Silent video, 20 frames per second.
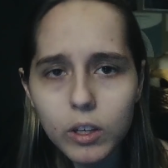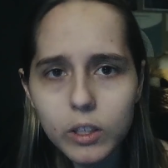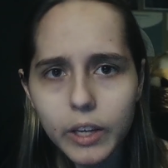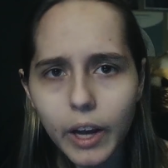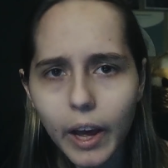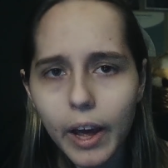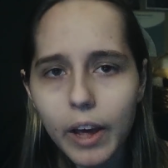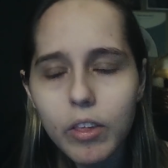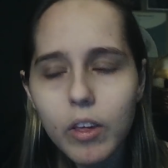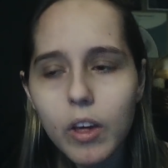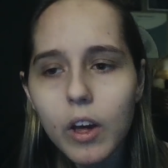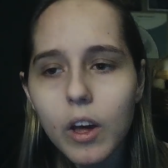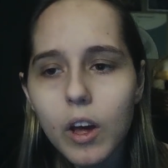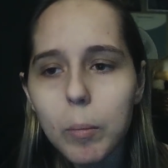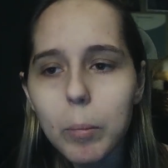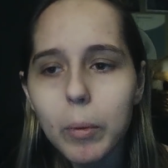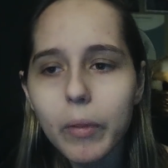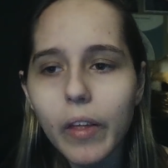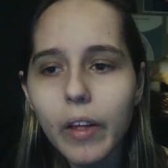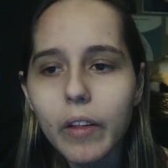Nerd guys.
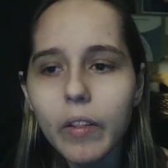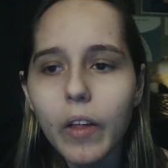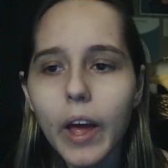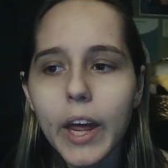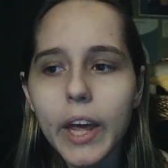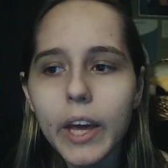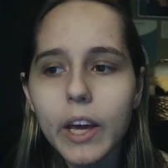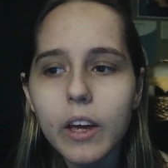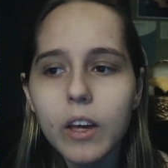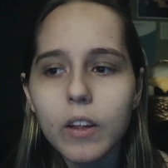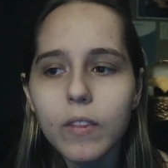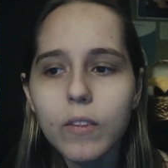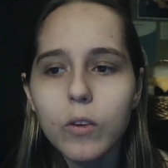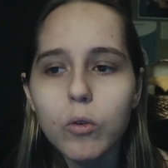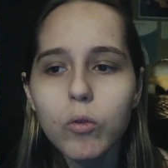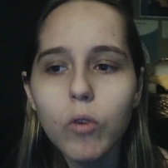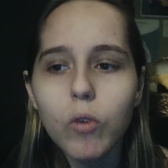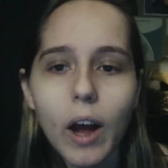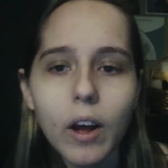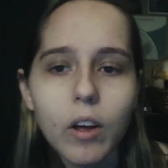But then, like,
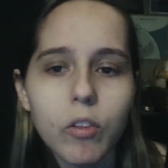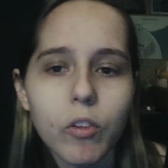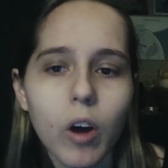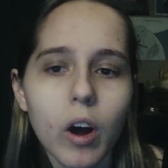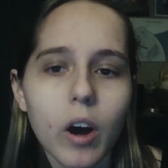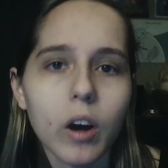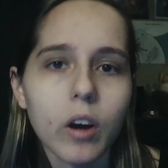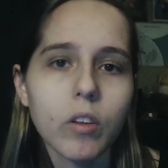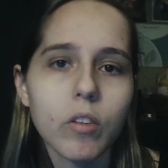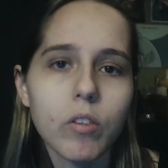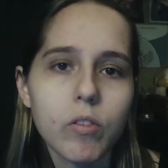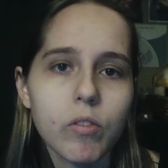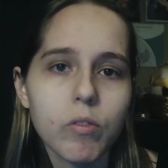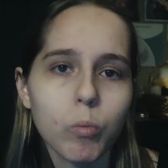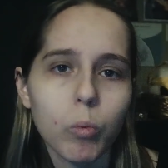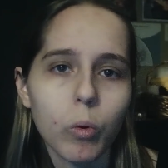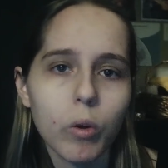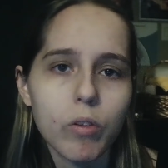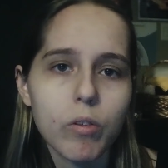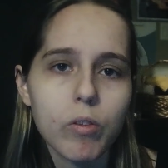New
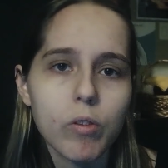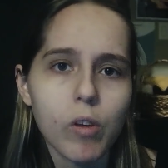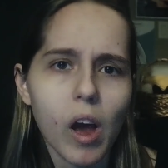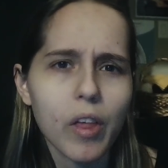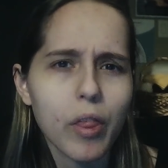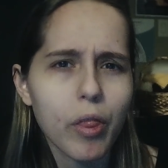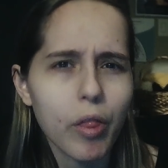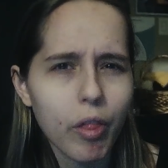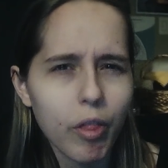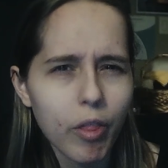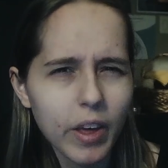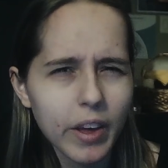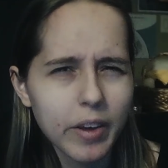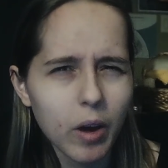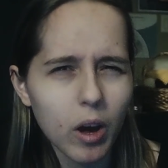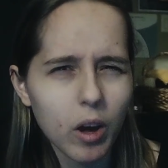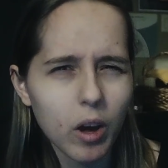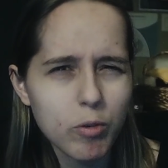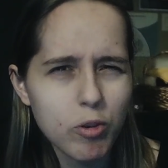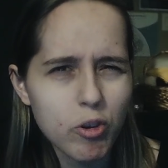Rockstars was, I
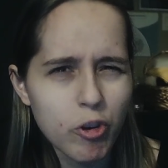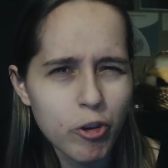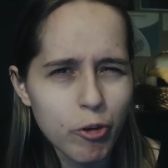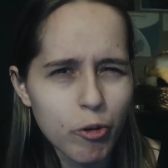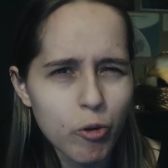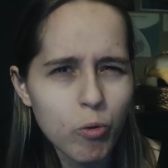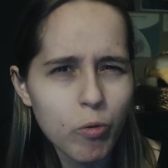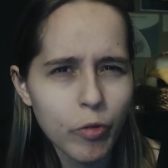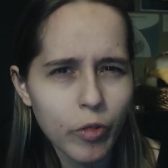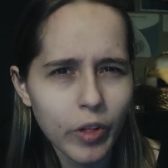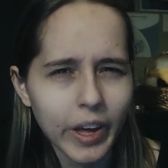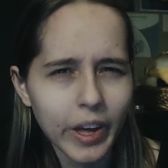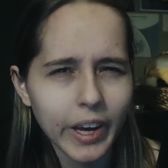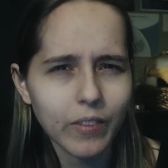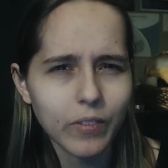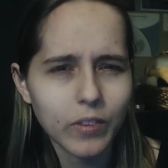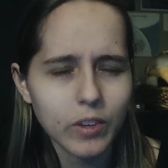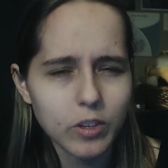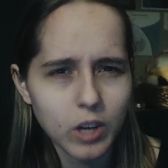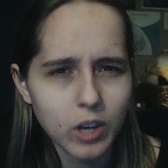think, a new
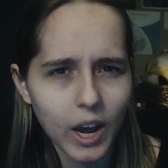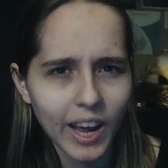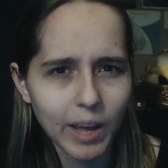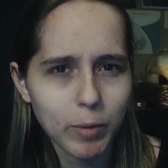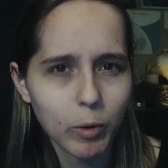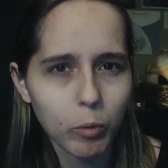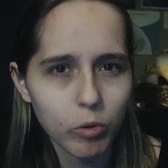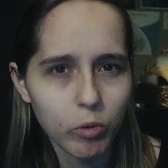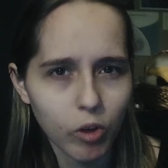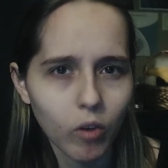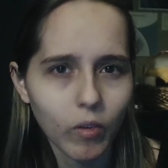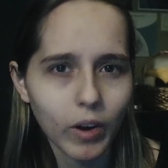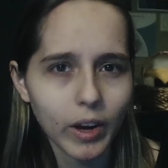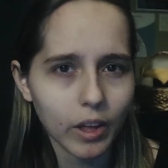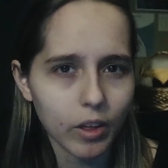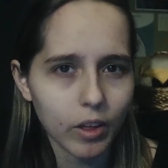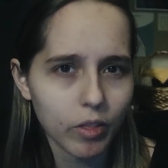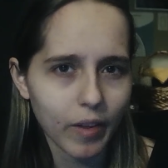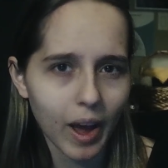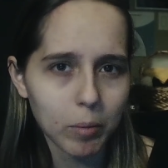thing at the time. It was
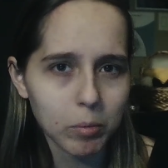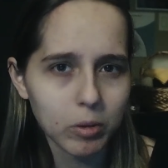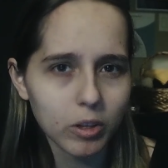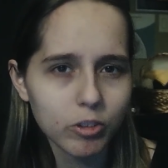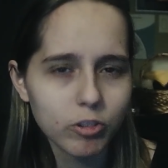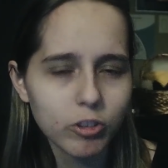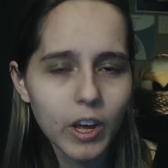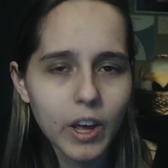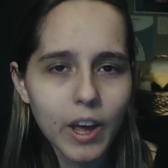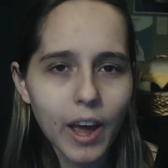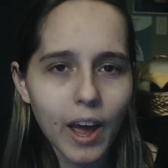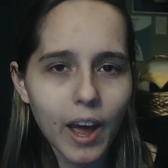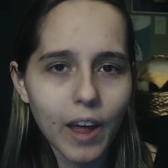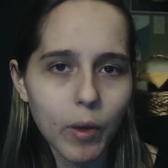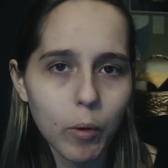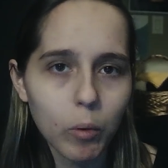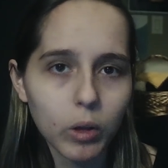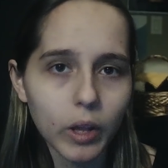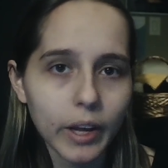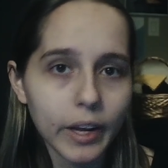already established,
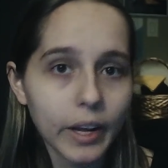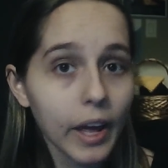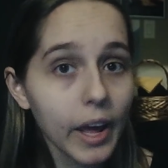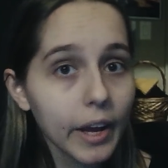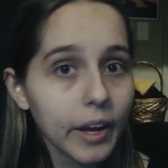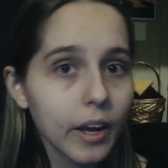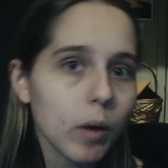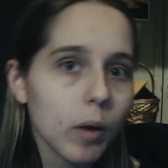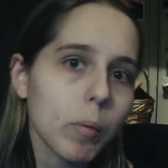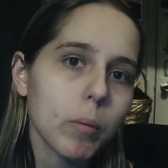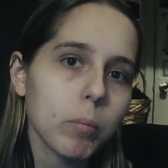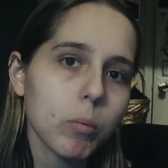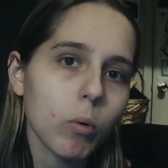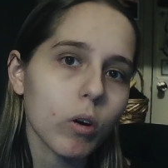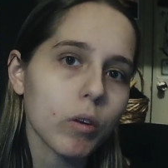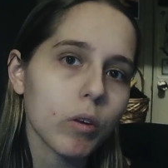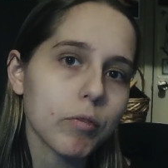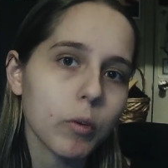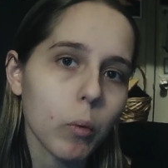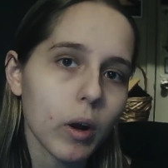and they were like, hey, come on
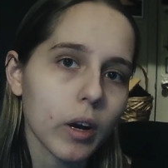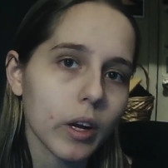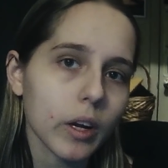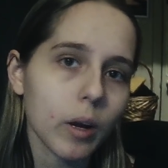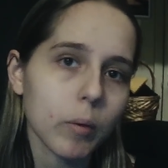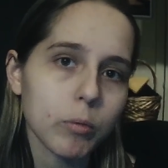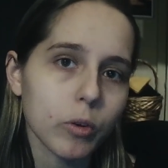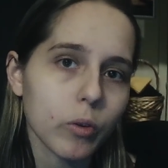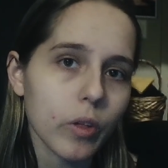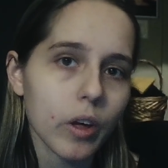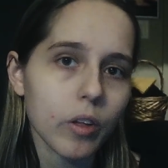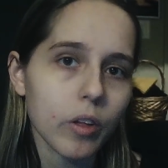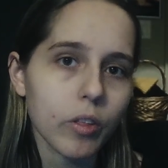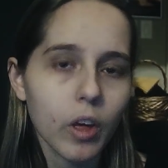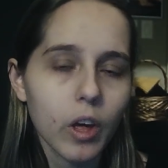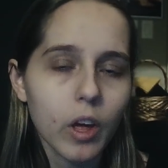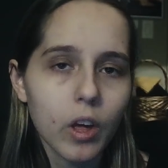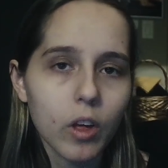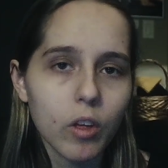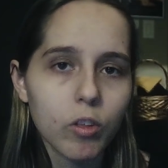board if you want to come do
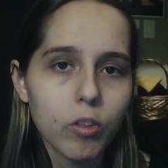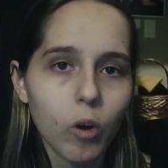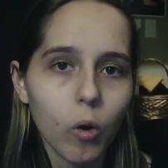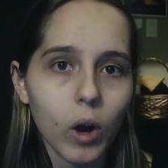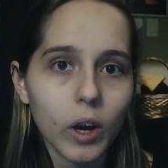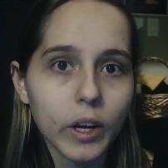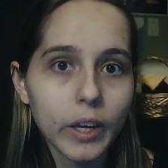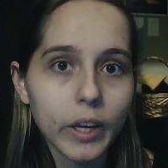this. So